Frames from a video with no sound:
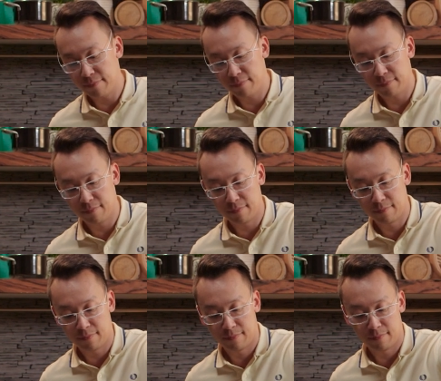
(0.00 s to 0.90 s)

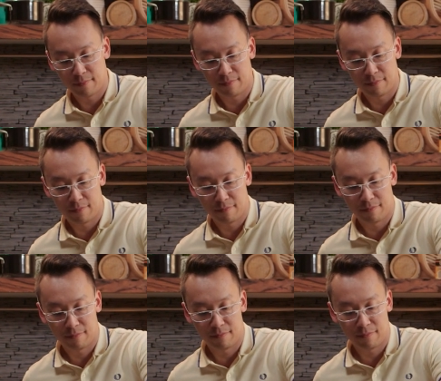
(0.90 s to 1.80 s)
(no one is talking)